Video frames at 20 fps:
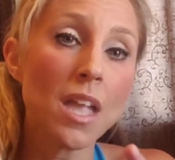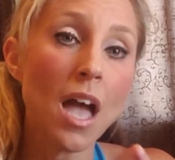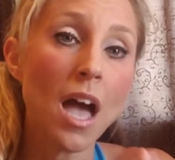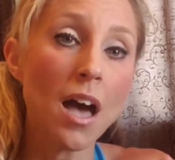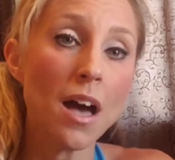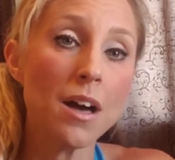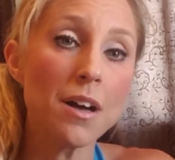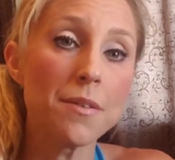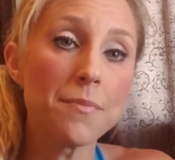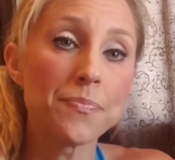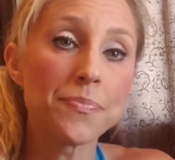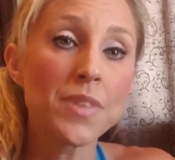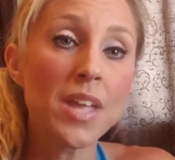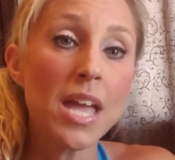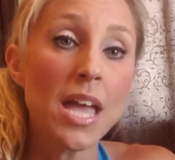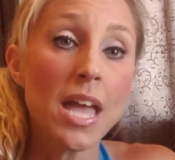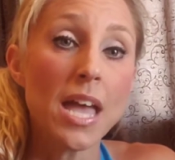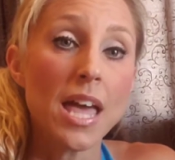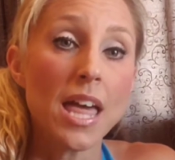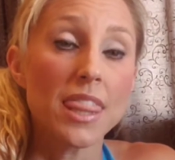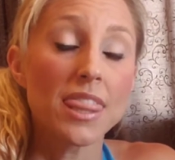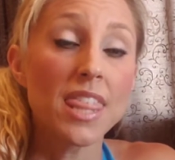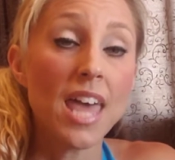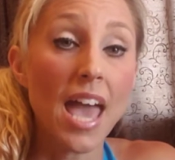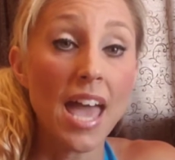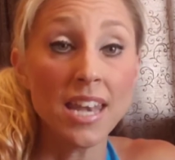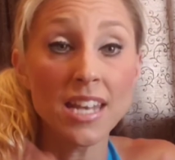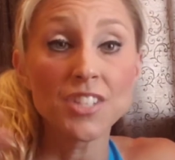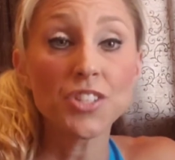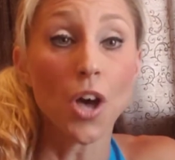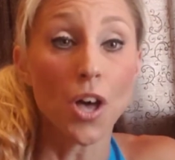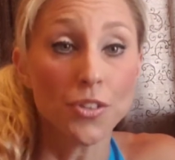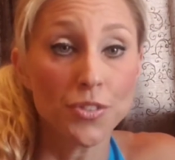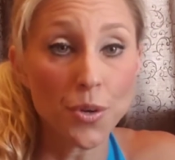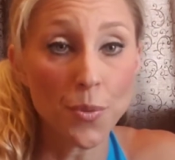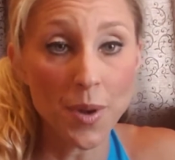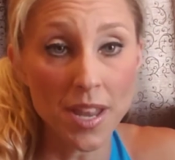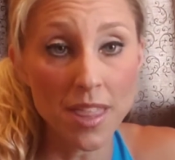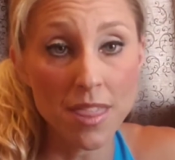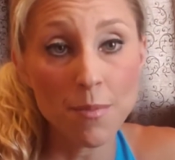um, and it's
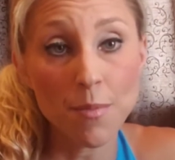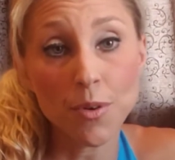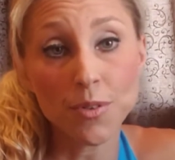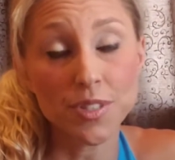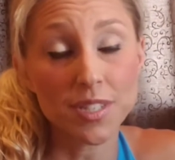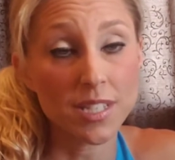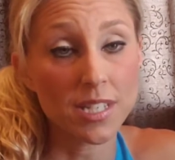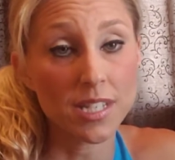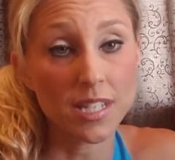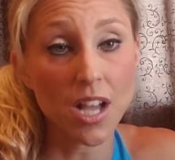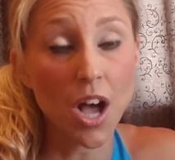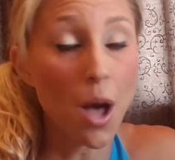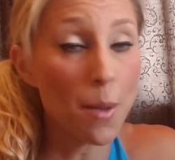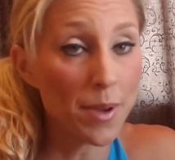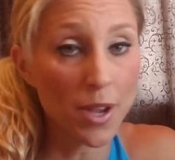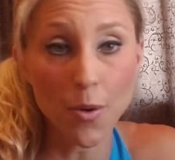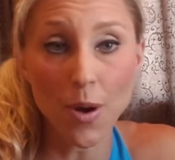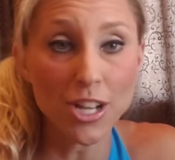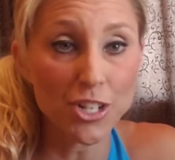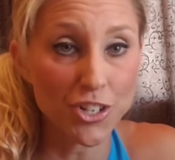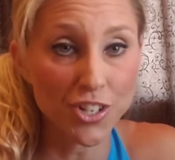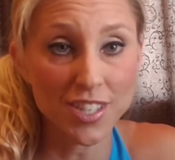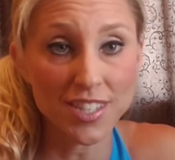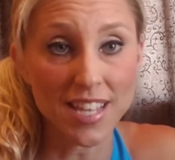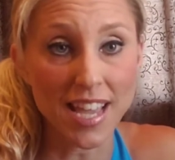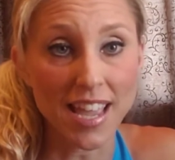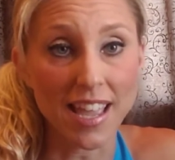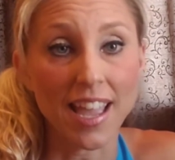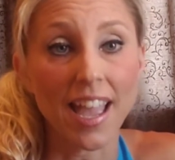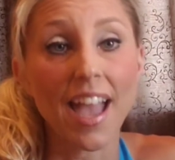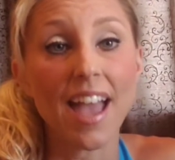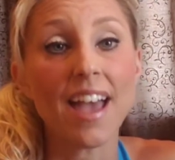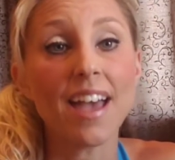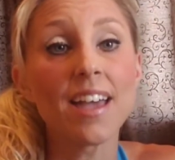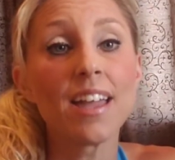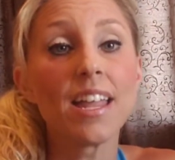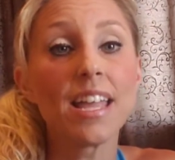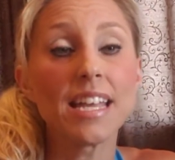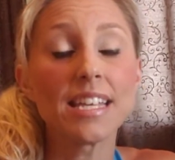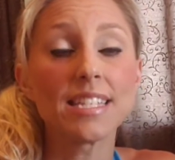also one of the most common questions I get,
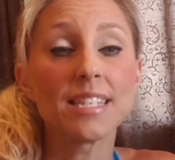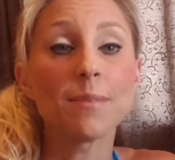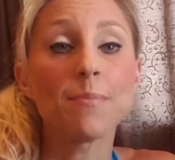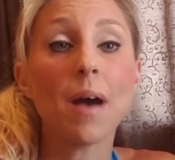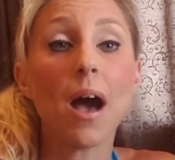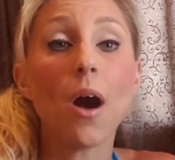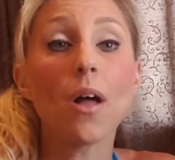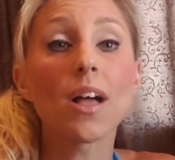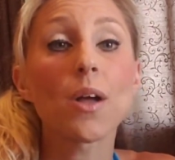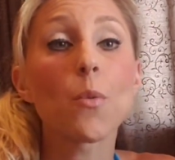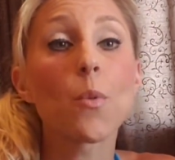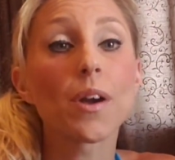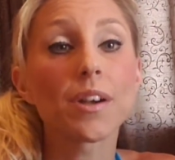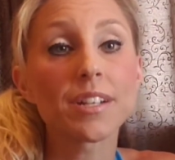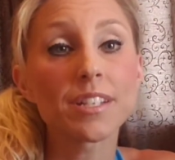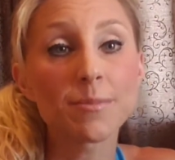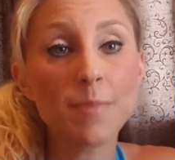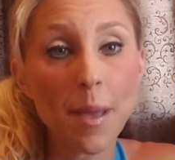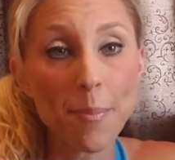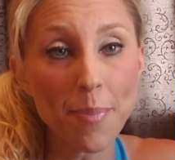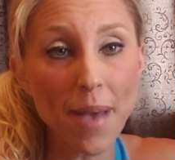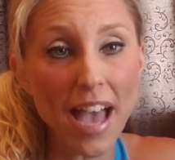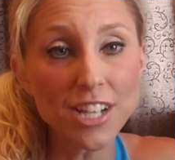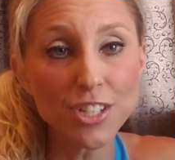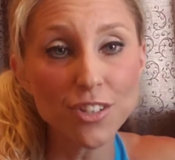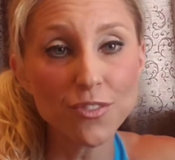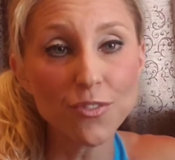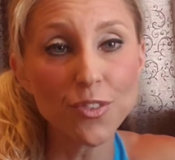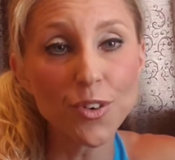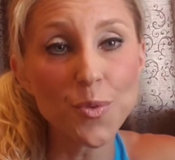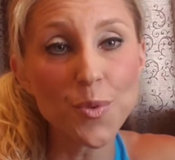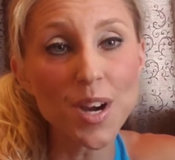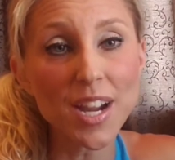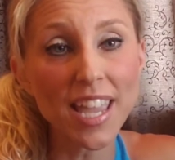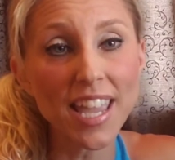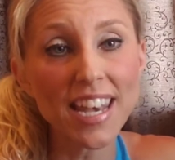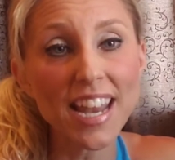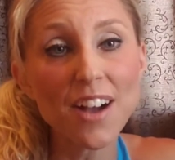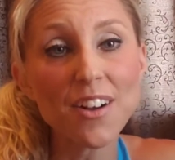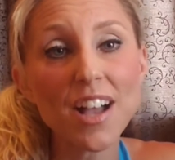is about like, where does my passion for
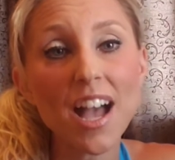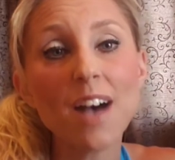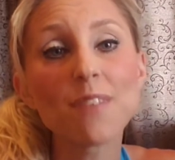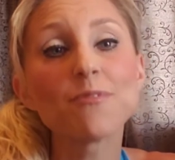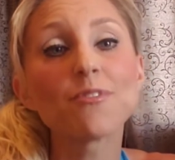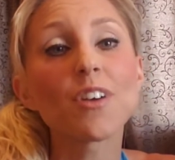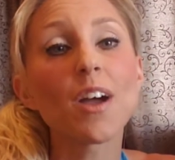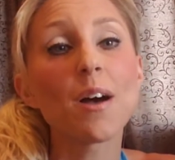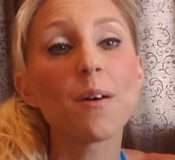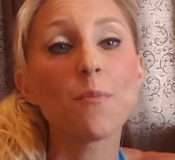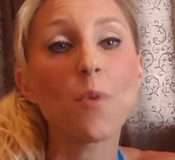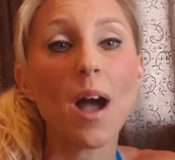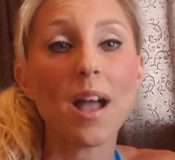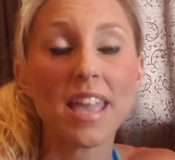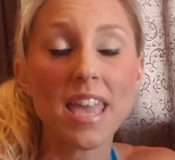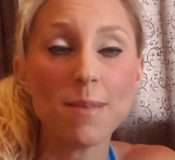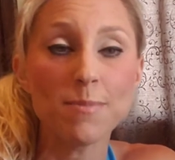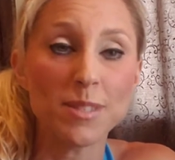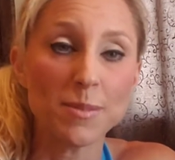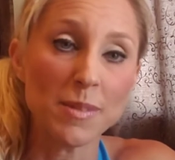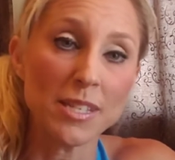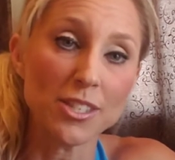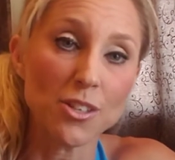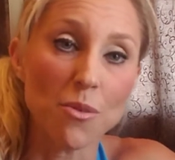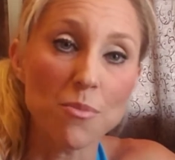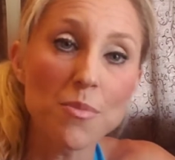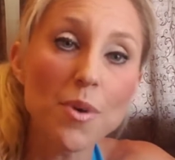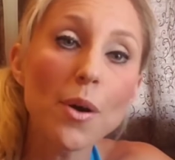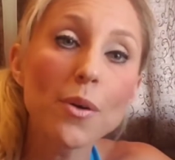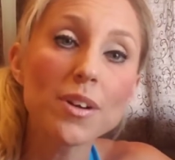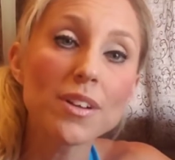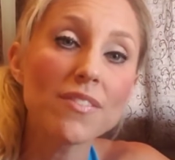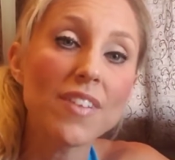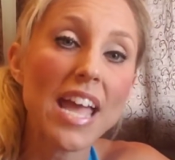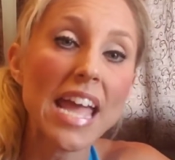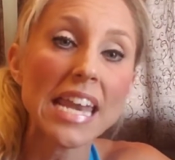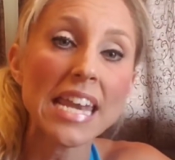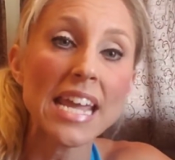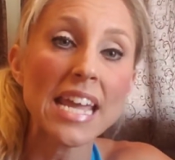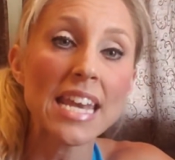working out come from? What keeps me so
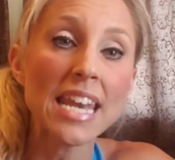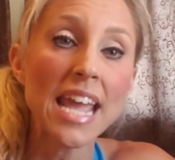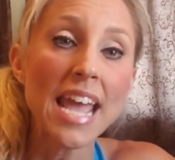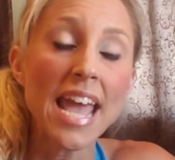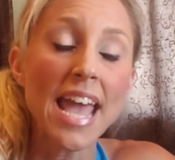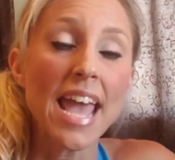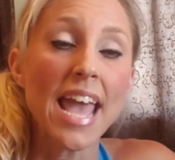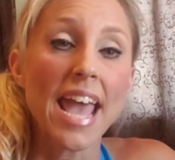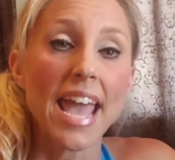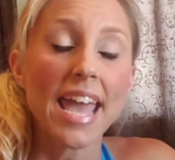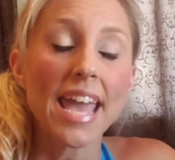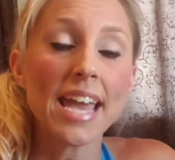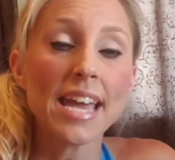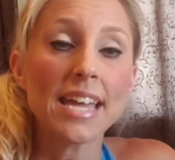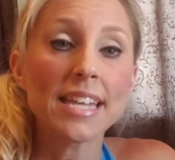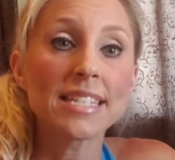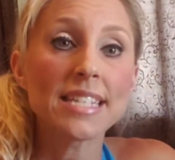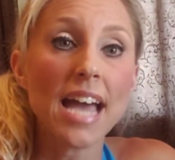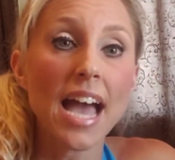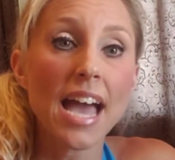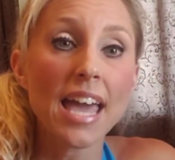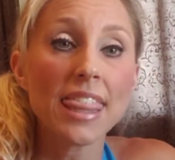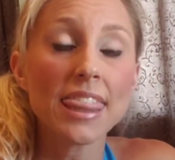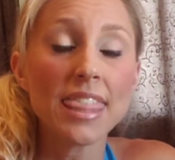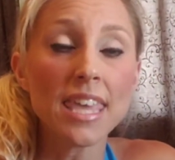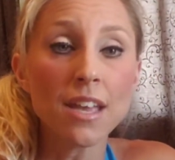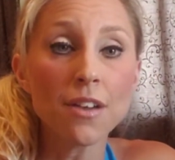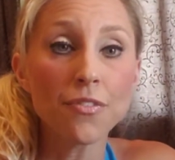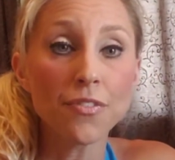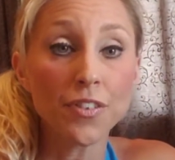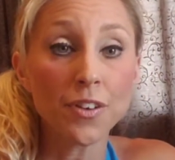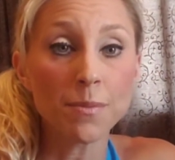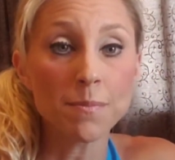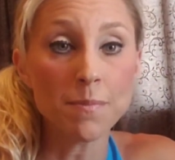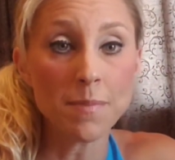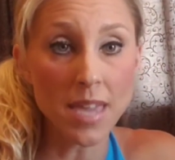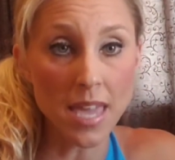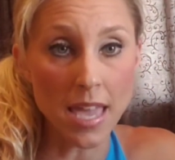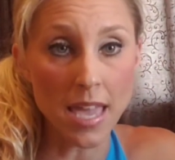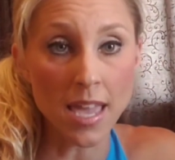motivated? And I think for
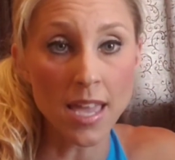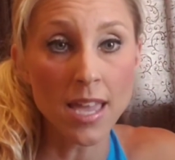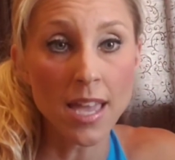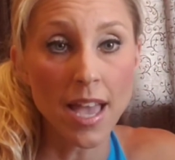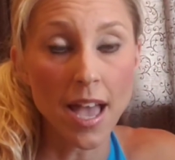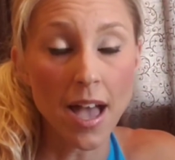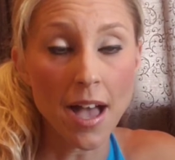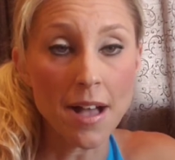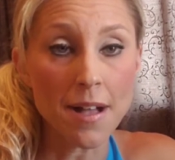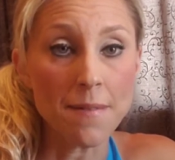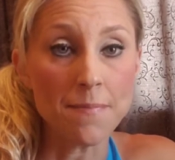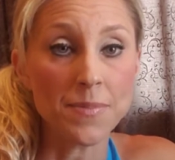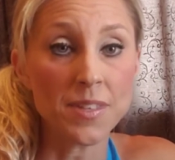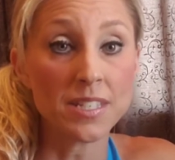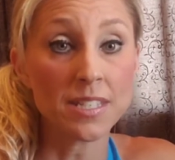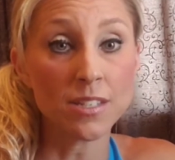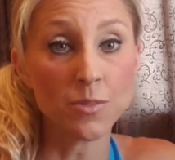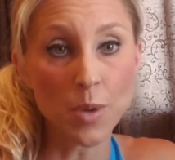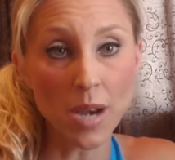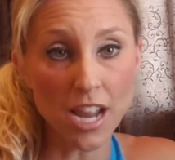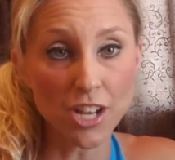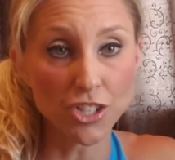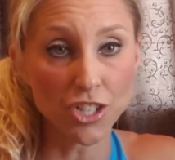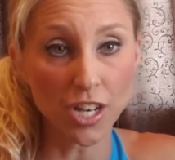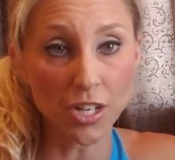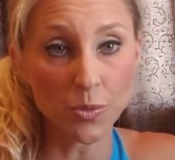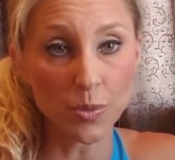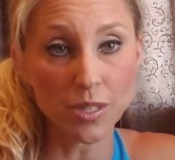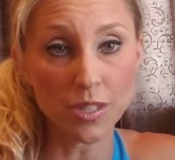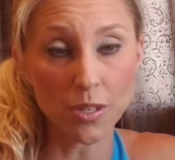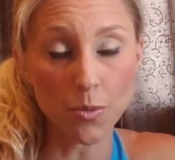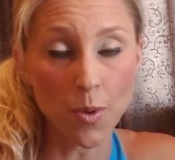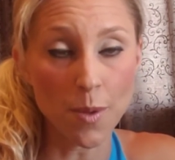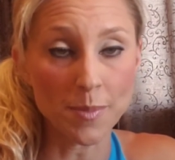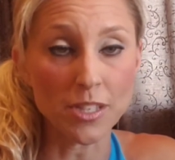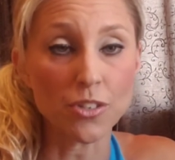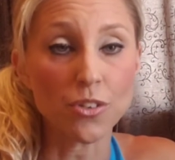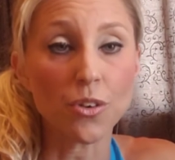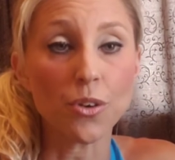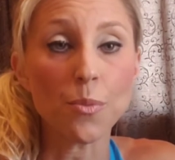me, this is what I shared with the
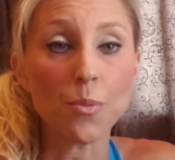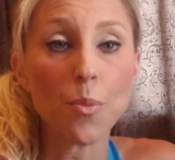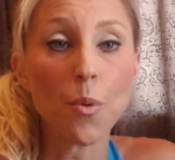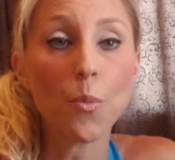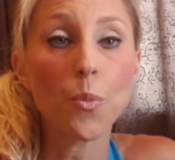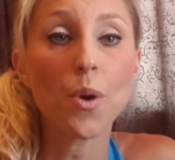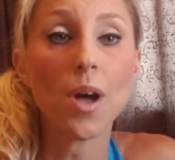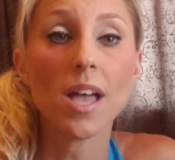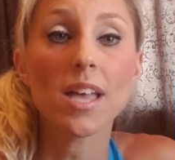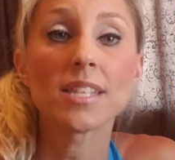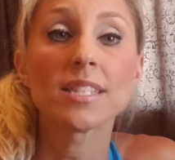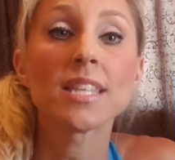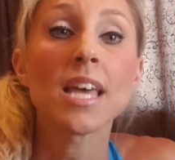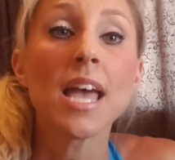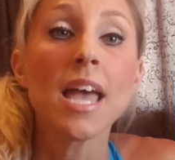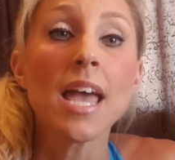women's group, was